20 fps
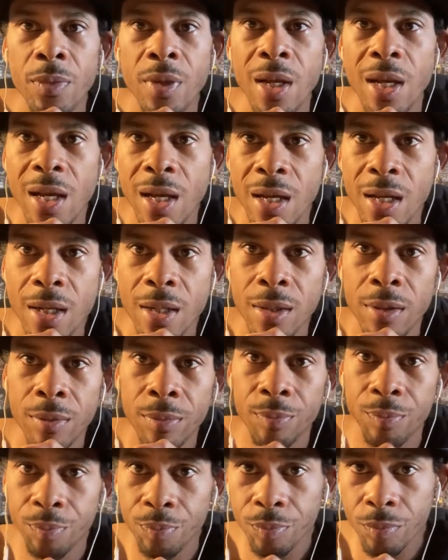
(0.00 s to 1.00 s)
and
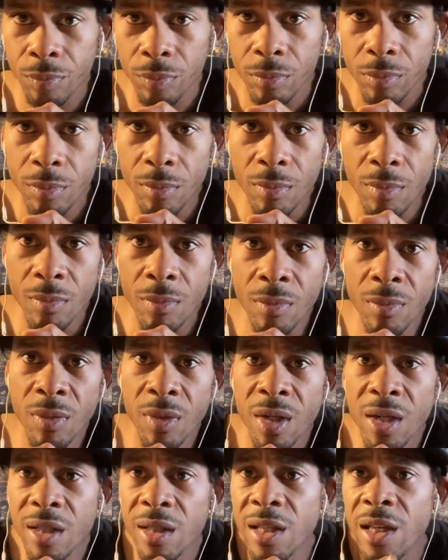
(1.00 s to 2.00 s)

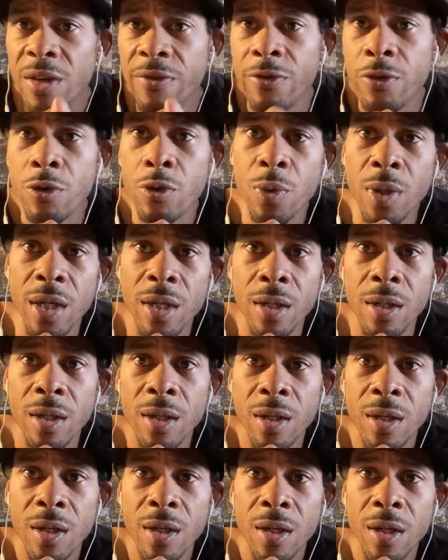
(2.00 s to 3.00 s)
leave you with
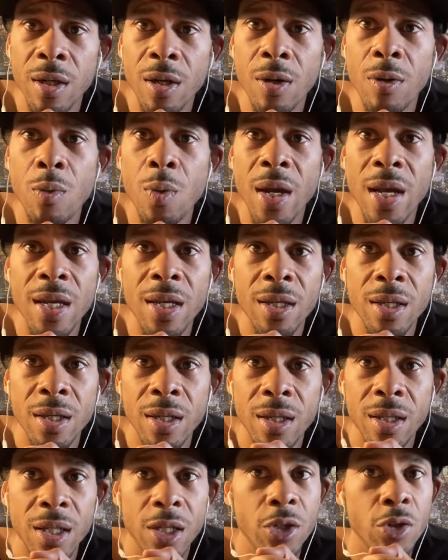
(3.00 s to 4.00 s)
a way
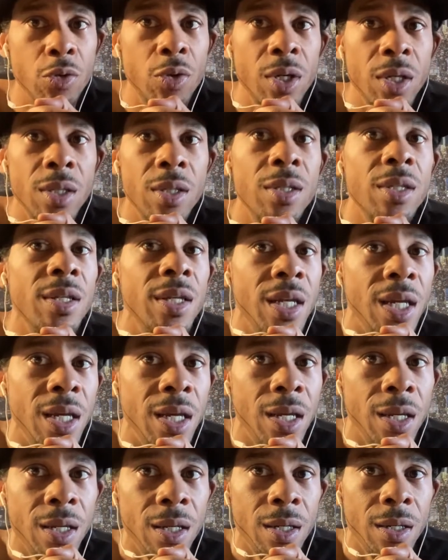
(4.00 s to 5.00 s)
that you can see
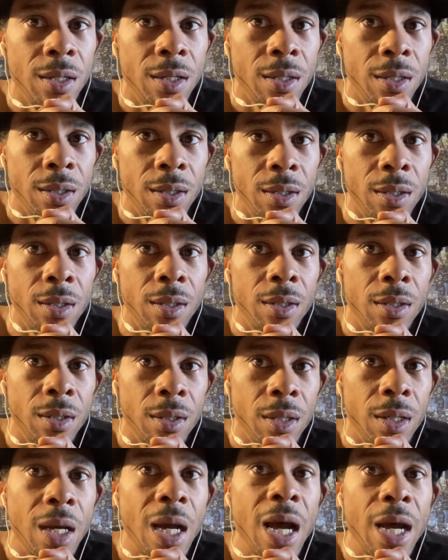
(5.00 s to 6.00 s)

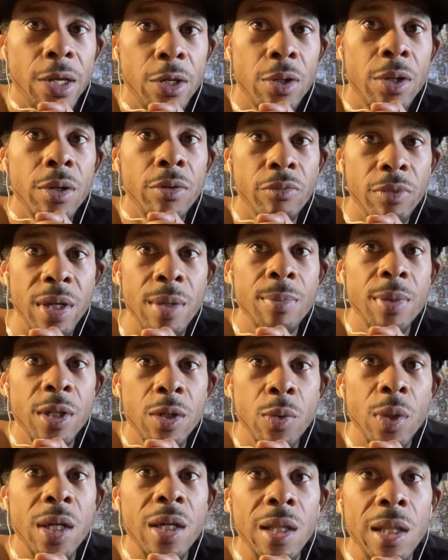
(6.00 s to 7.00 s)
how you can read
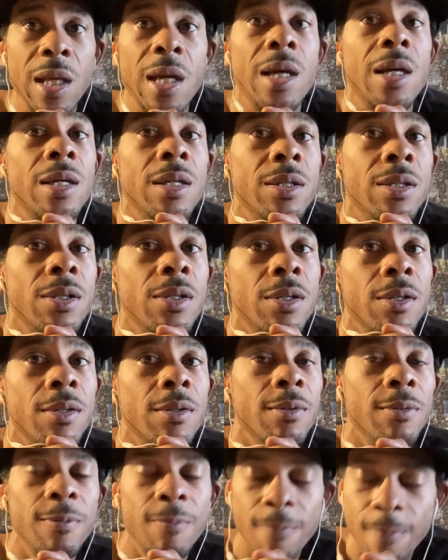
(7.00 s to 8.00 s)
between the lines.
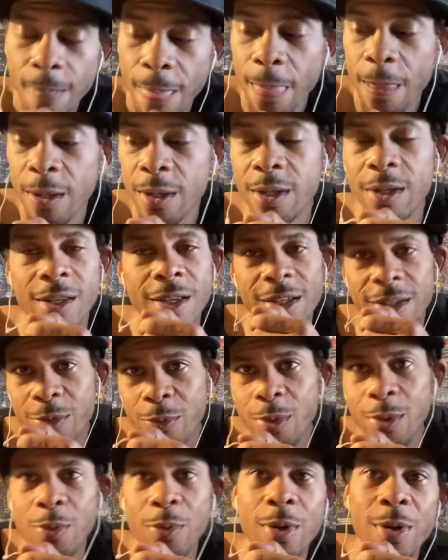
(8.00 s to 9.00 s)
And that's
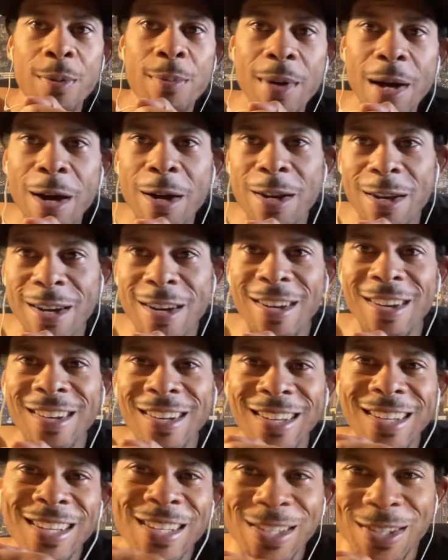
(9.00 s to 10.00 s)
what we are about here.
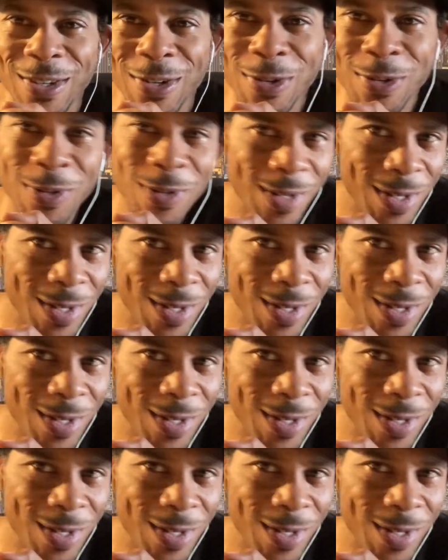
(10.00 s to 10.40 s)
So